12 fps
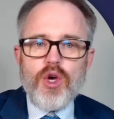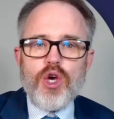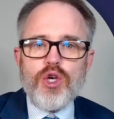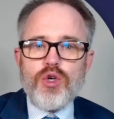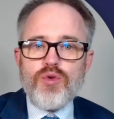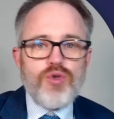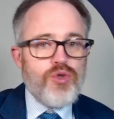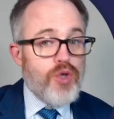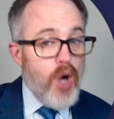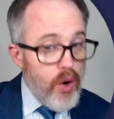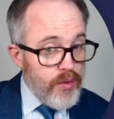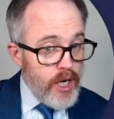You
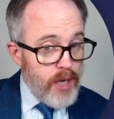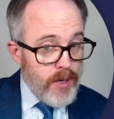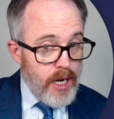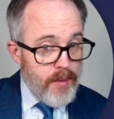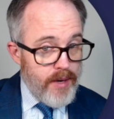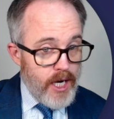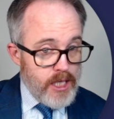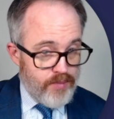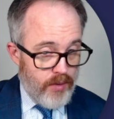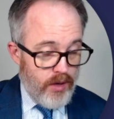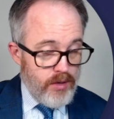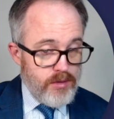don't need to become an
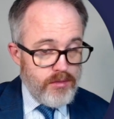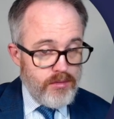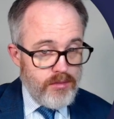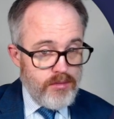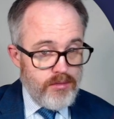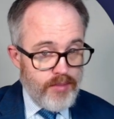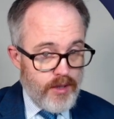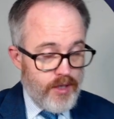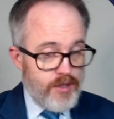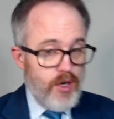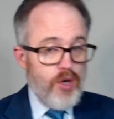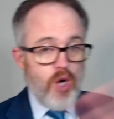expert
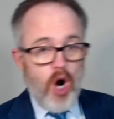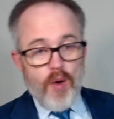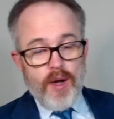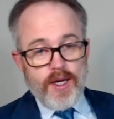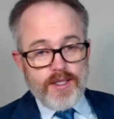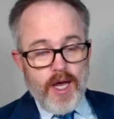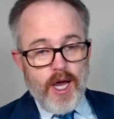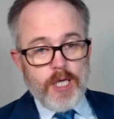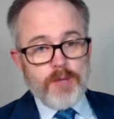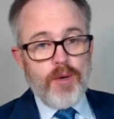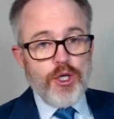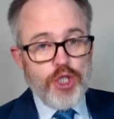because those already
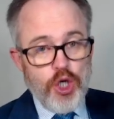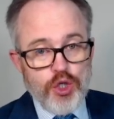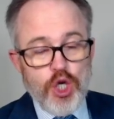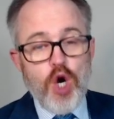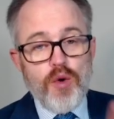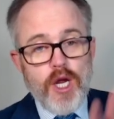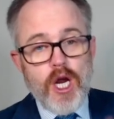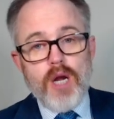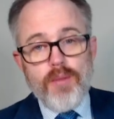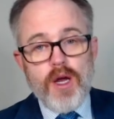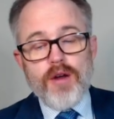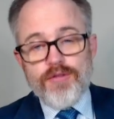exist, but you do need to
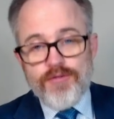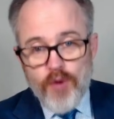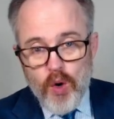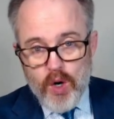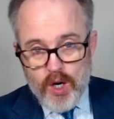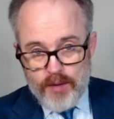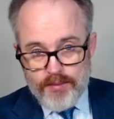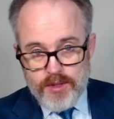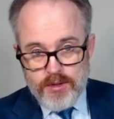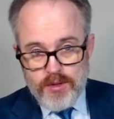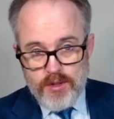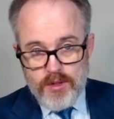be informed.
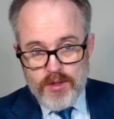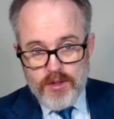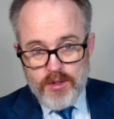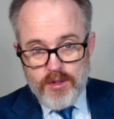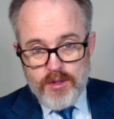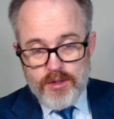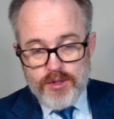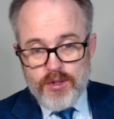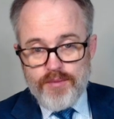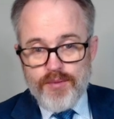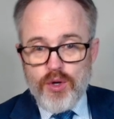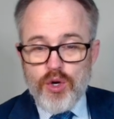
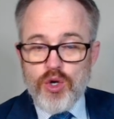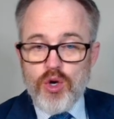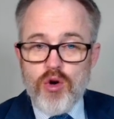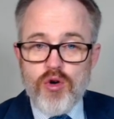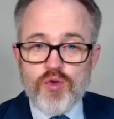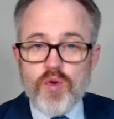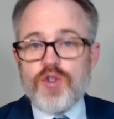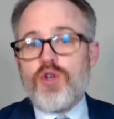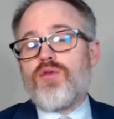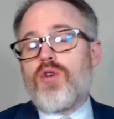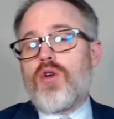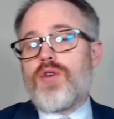So use what you've
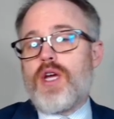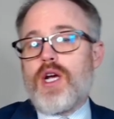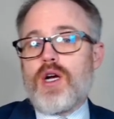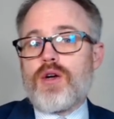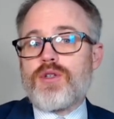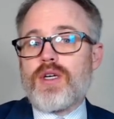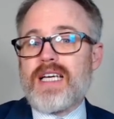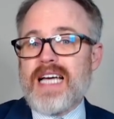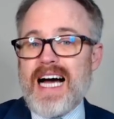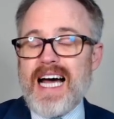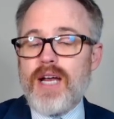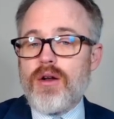learned here to
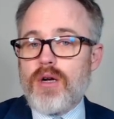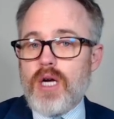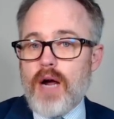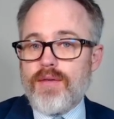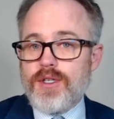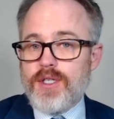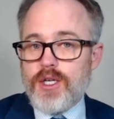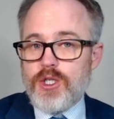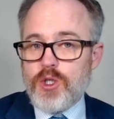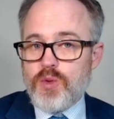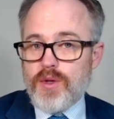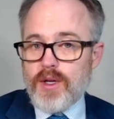guide your
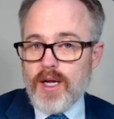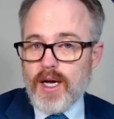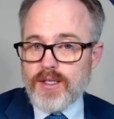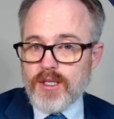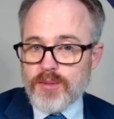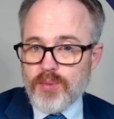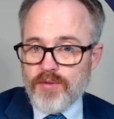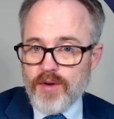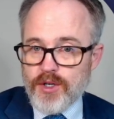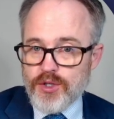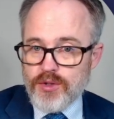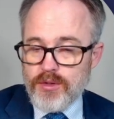conversations with a licensed
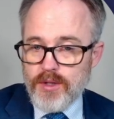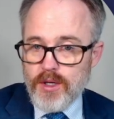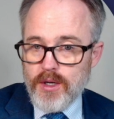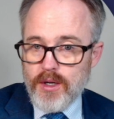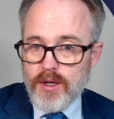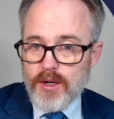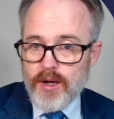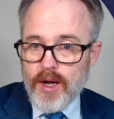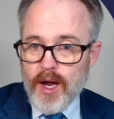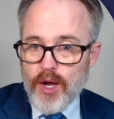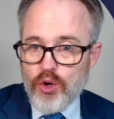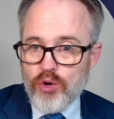professional,
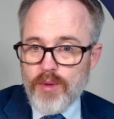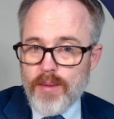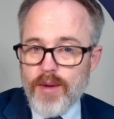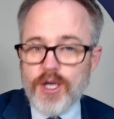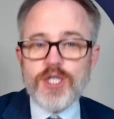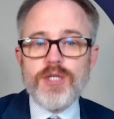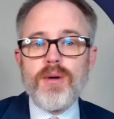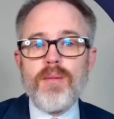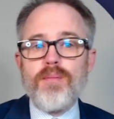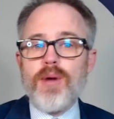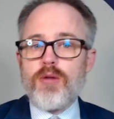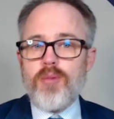and you'll be much
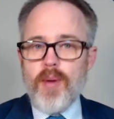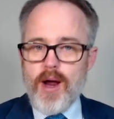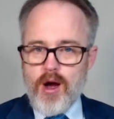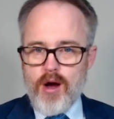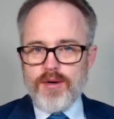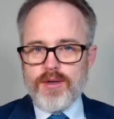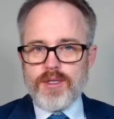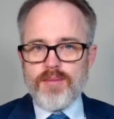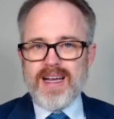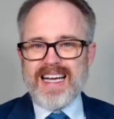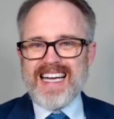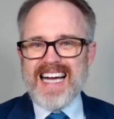better prepared to
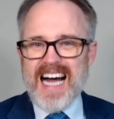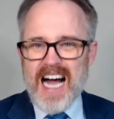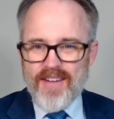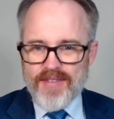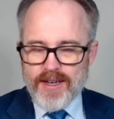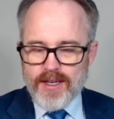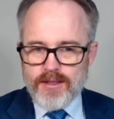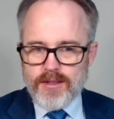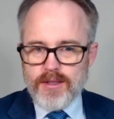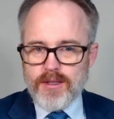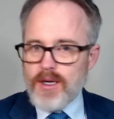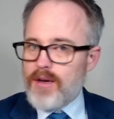make a confident,
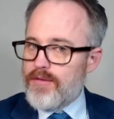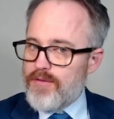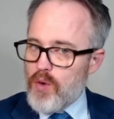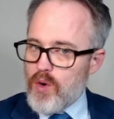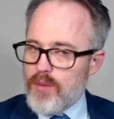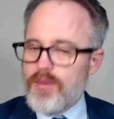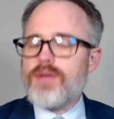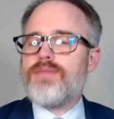informed